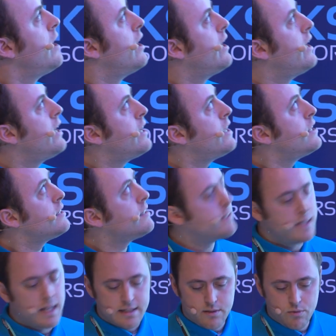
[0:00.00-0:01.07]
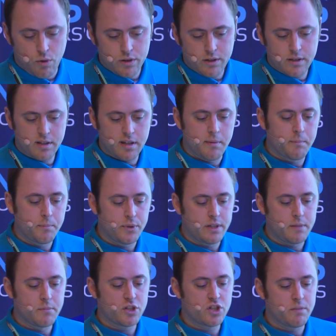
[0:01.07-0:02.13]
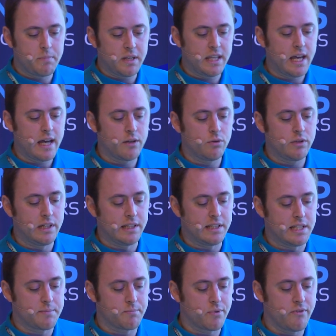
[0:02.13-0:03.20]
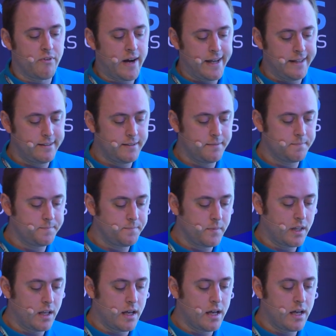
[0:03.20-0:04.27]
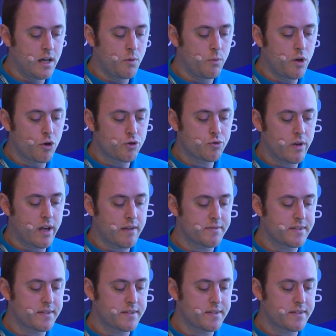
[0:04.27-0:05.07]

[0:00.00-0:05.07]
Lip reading: And that's what pretty much the PKI utilities provide. We also have